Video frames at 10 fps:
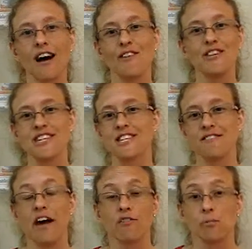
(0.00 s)
I've just
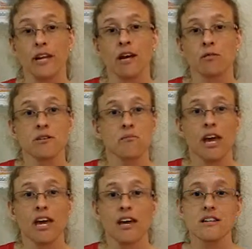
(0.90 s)
never been able to
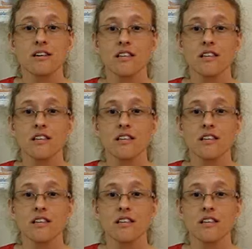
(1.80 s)
make it to